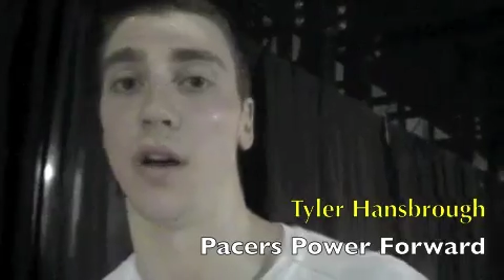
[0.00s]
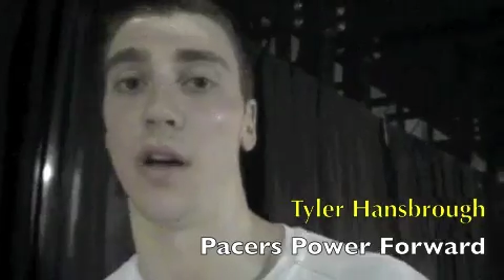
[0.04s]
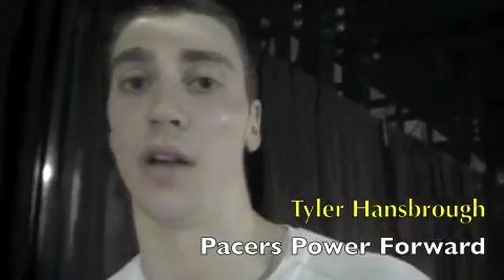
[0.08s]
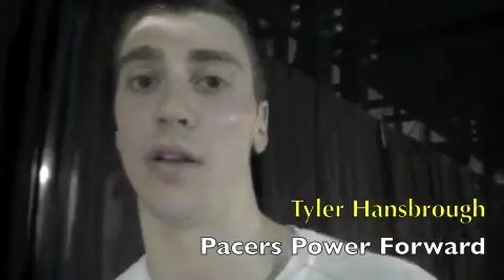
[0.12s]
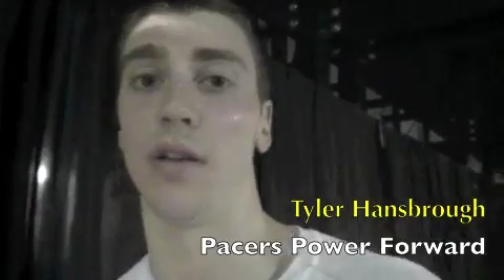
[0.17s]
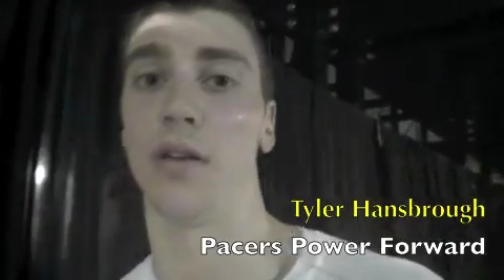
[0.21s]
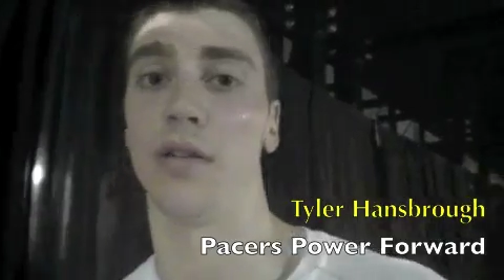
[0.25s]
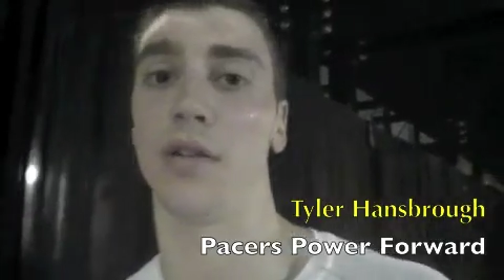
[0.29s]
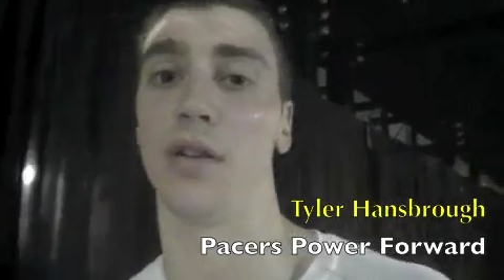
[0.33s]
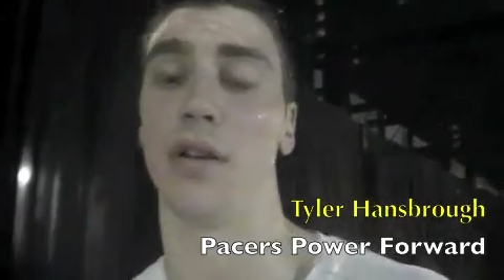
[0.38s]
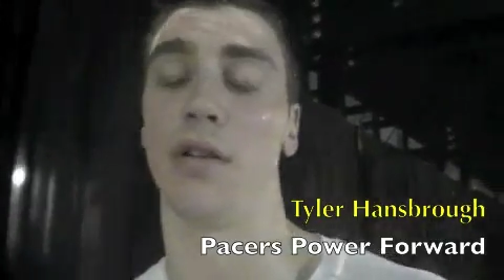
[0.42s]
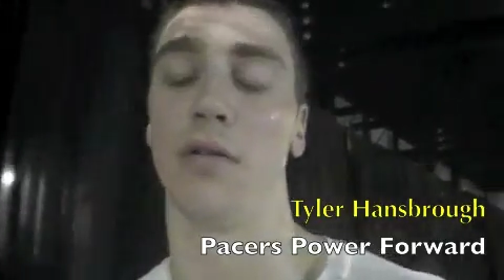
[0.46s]
Uh,
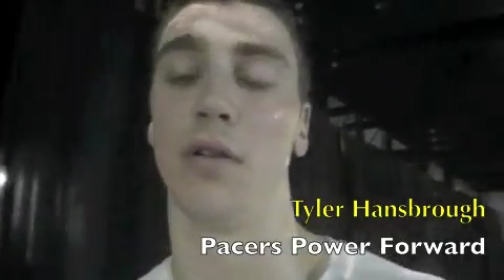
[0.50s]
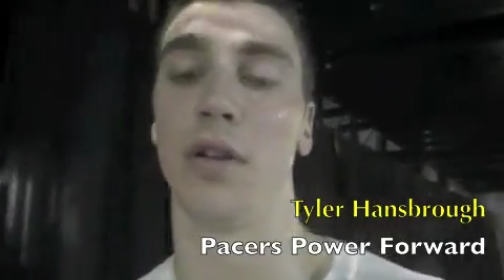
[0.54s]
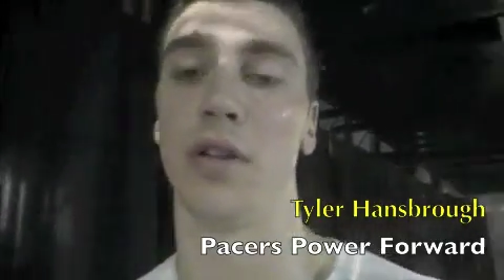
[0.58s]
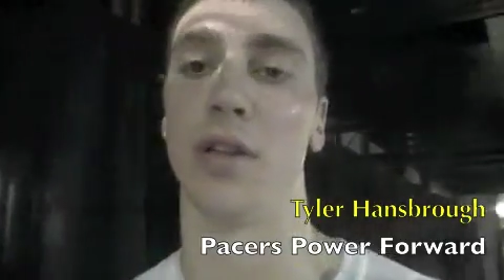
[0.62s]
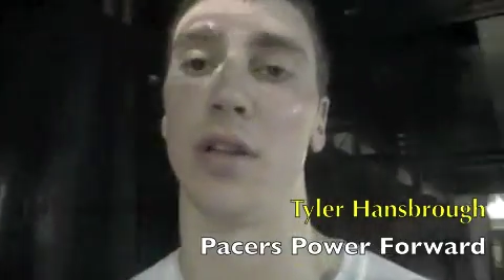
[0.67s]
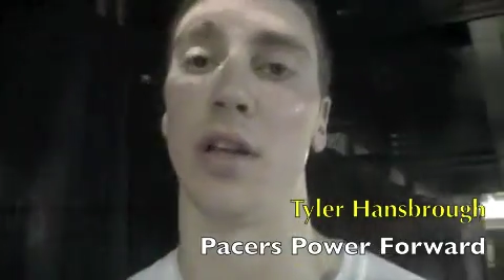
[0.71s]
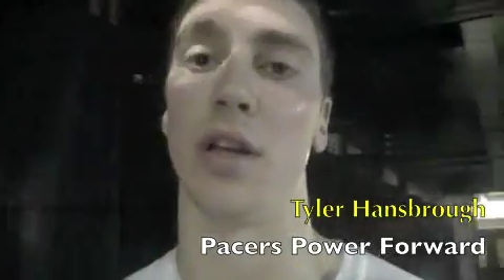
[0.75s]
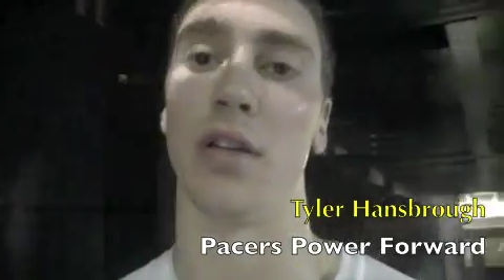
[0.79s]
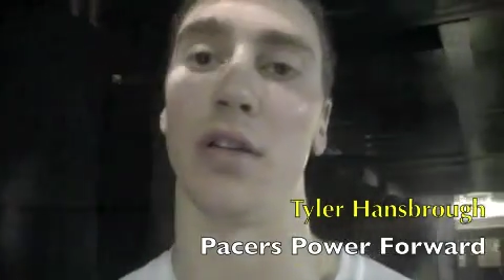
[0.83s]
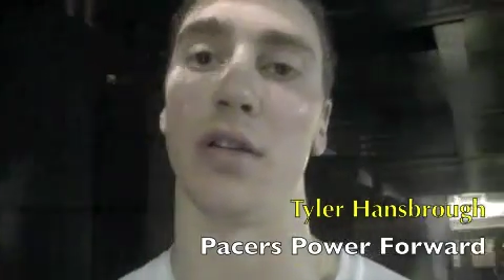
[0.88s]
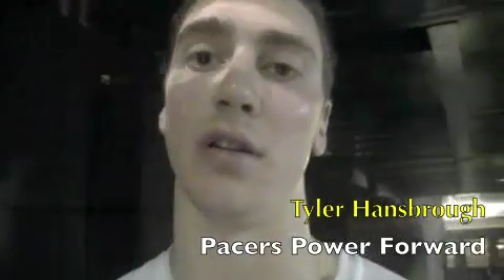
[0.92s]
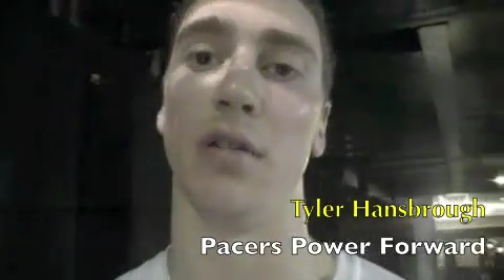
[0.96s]
there's no
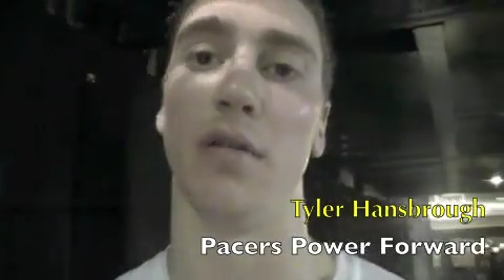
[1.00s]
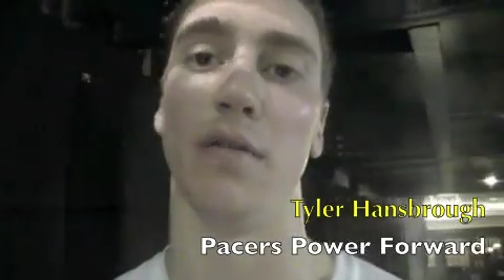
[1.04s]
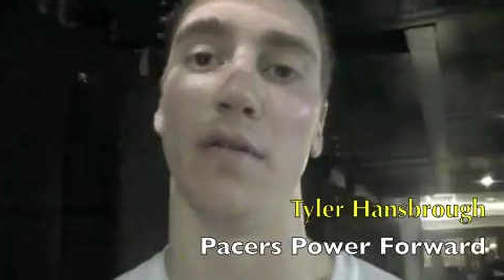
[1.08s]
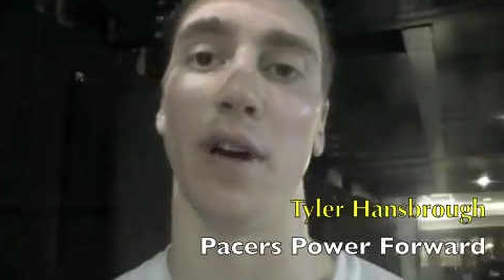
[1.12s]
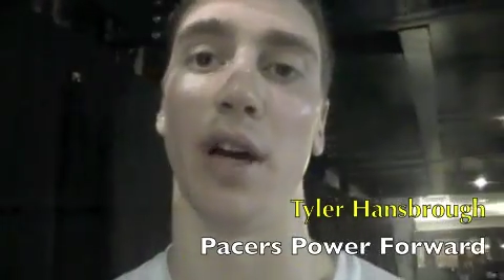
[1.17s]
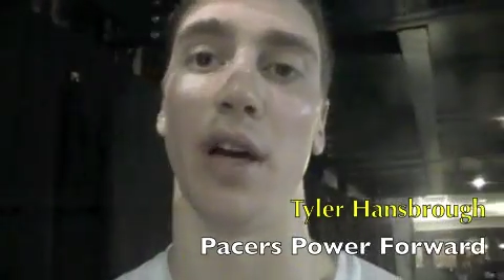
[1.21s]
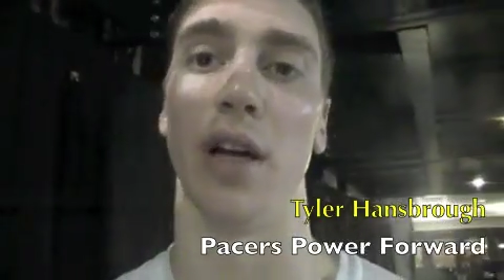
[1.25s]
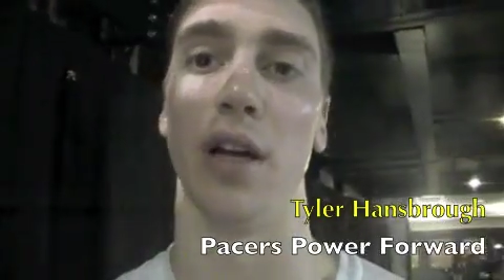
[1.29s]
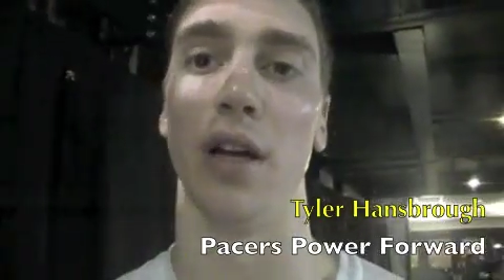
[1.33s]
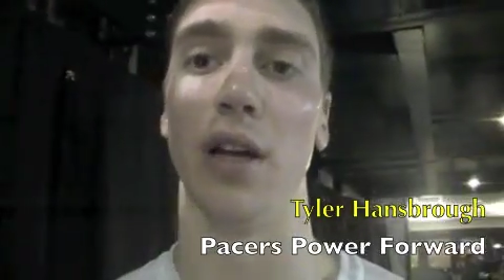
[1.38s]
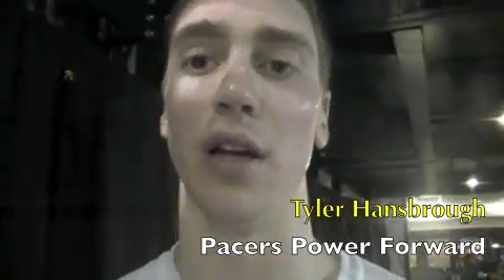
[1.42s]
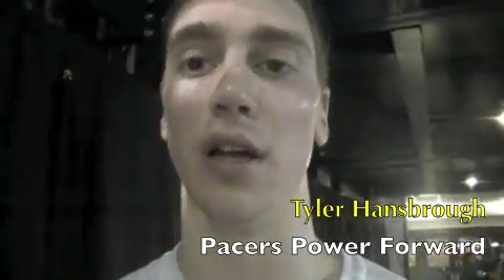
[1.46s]
reason they shouldn't
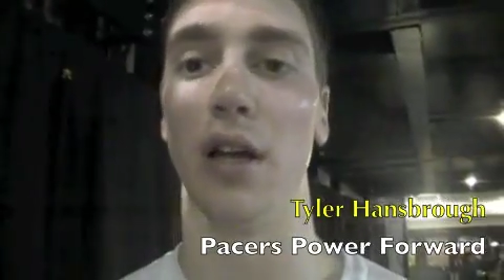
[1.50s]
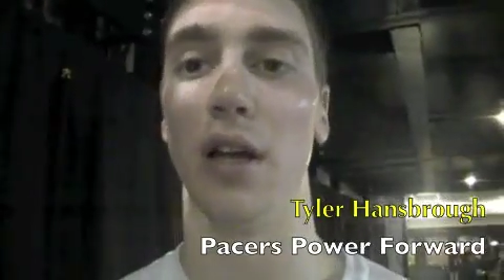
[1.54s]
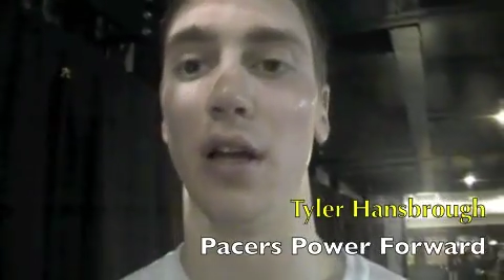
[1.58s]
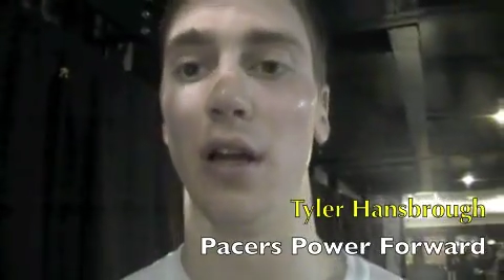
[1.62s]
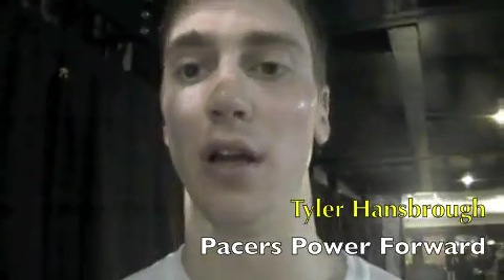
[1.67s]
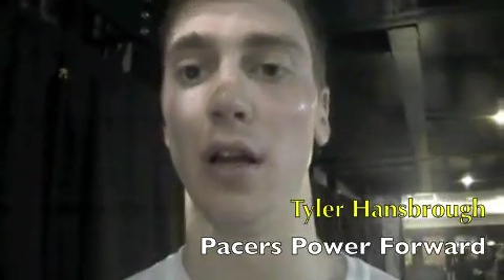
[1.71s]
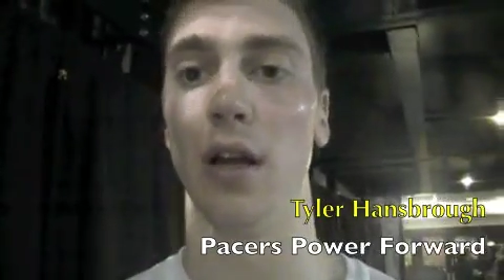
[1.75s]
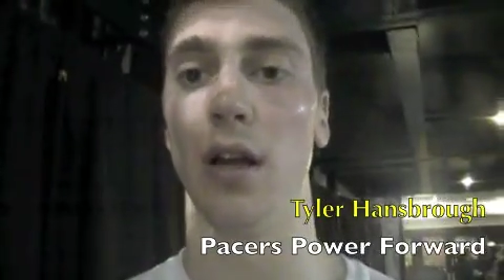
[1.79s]
fight. Who